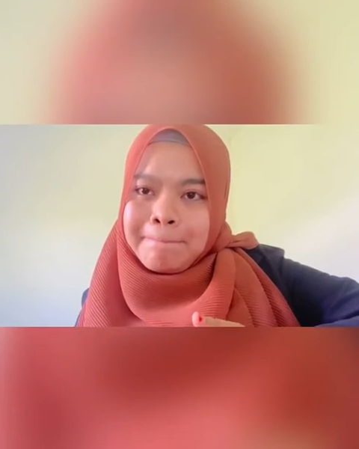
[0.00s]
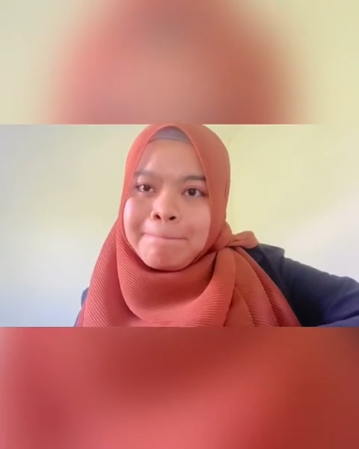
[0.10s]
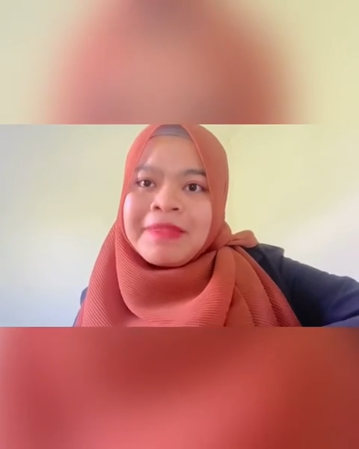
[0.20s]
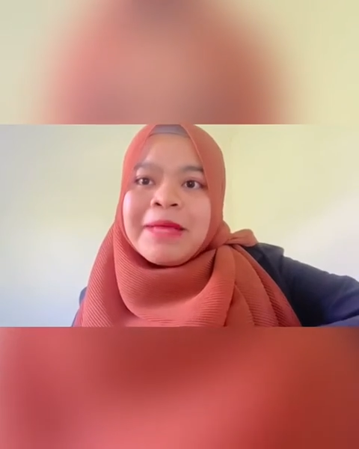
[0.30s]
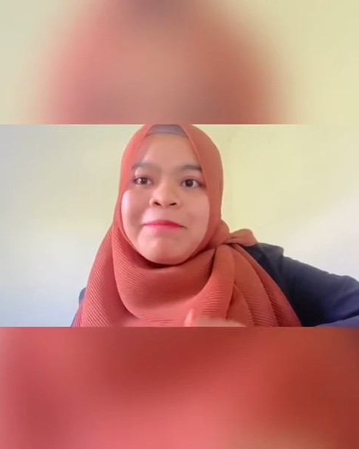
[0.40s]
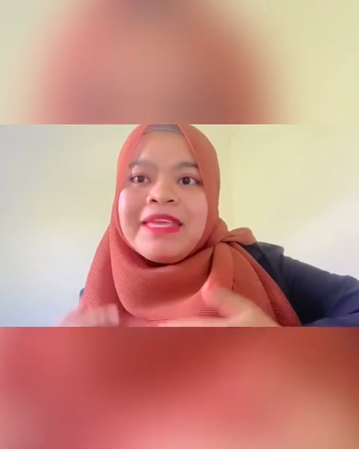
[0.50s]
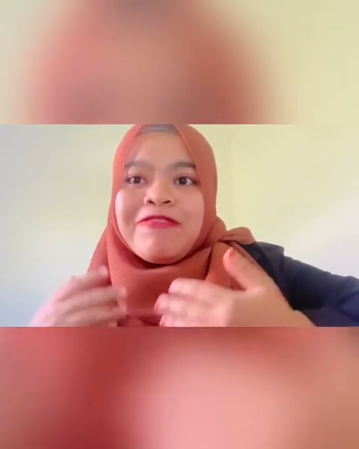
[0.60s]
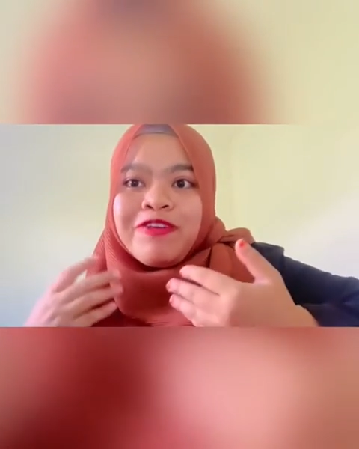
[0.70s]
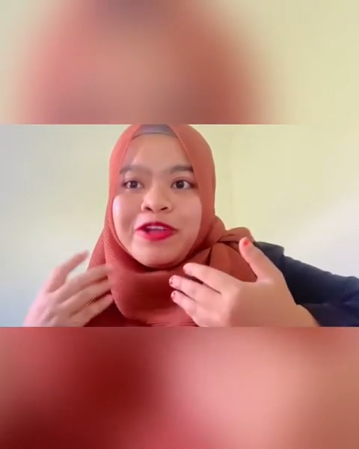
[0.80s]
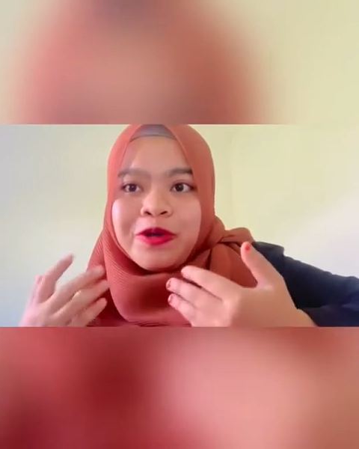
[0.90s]
Begin with
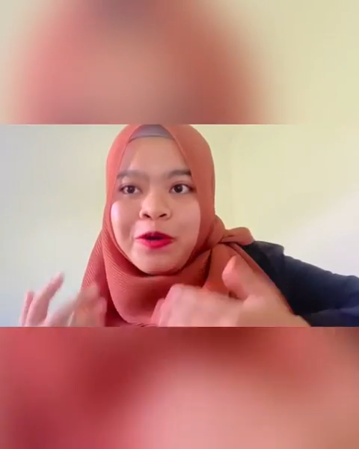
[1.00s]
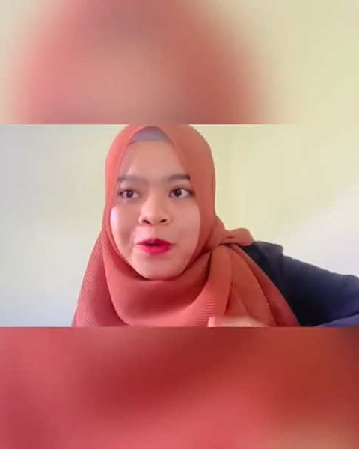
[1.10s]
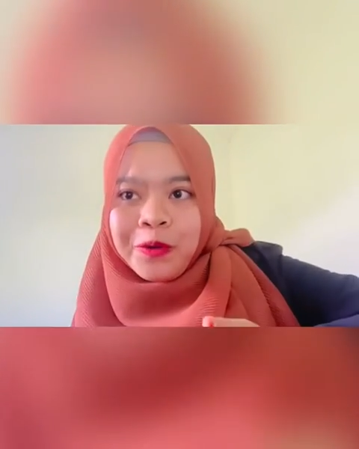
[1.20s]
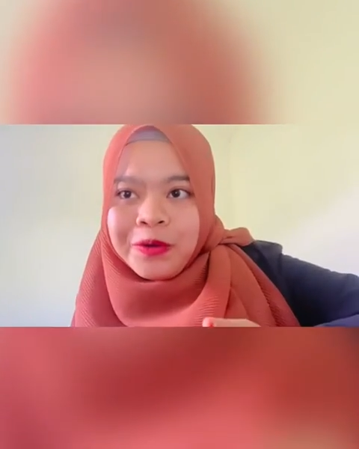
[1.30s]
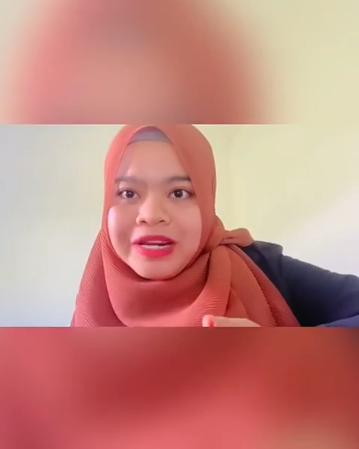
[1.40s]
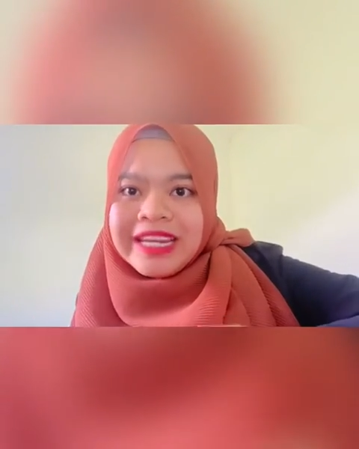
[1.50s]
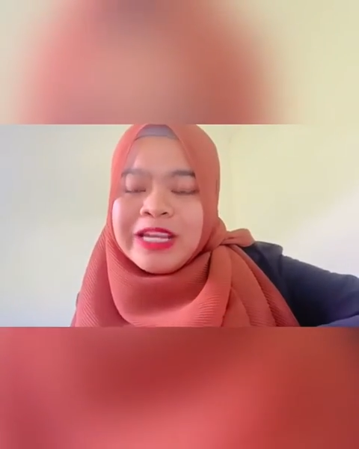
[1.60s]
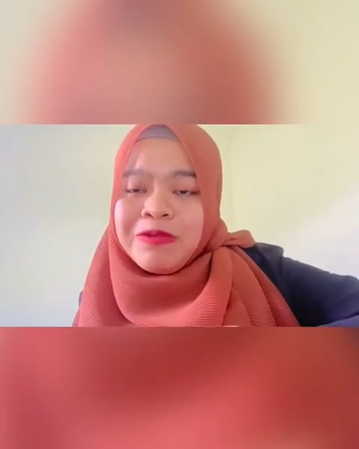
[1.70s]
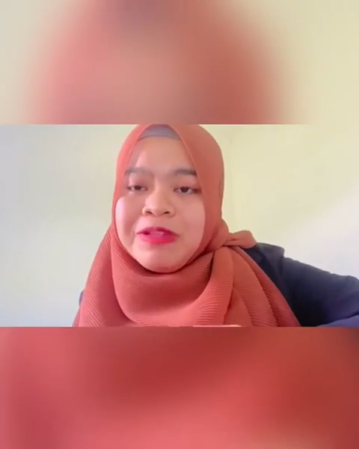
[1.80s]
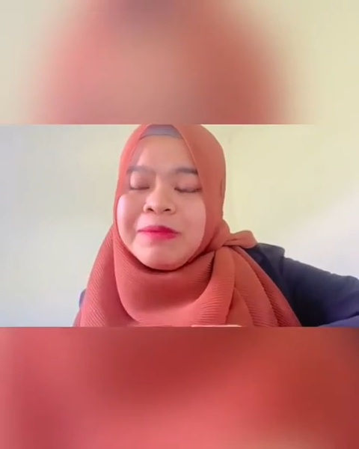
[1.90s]
your own newly
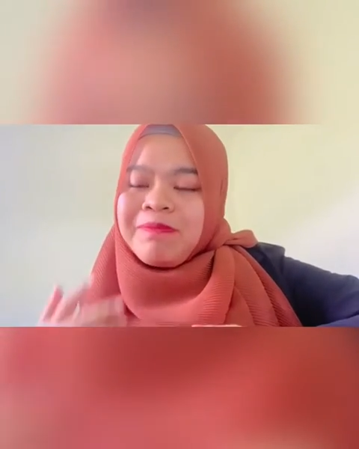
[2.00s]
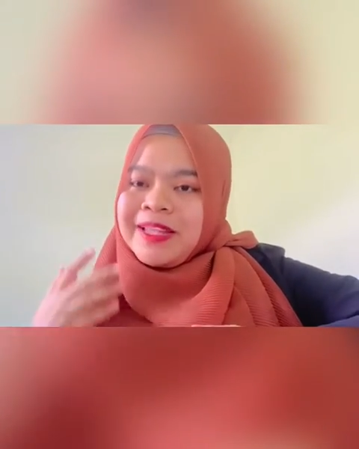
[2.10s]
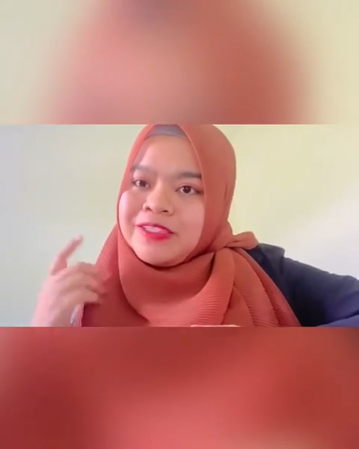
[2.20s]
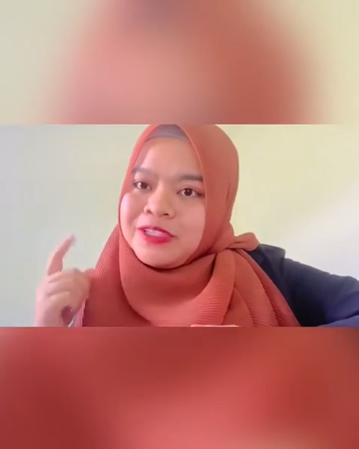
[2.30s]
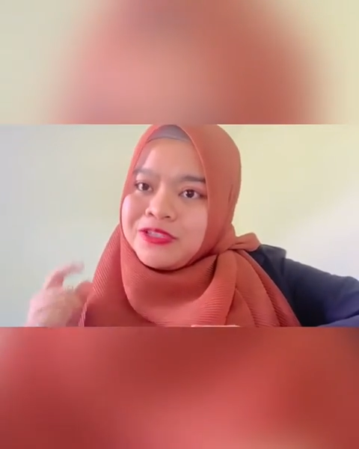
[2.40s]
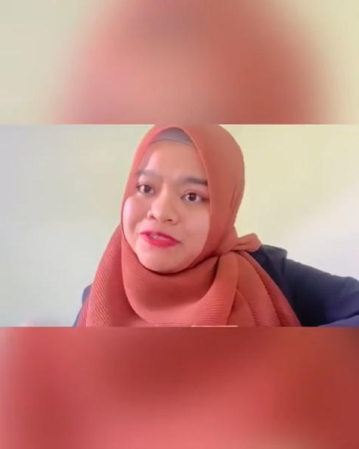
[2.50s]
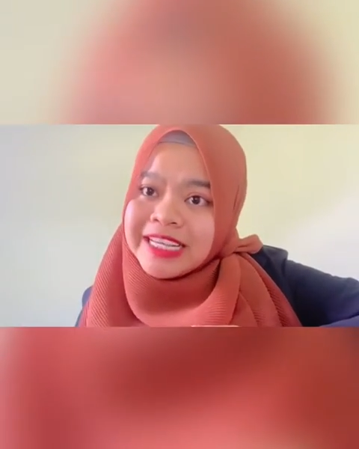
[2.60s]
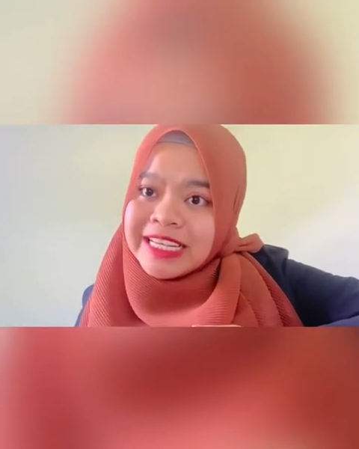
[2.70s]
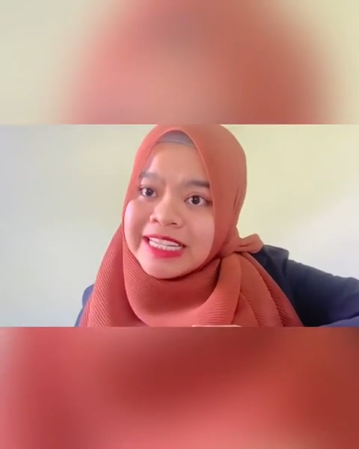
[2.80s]
planted trees,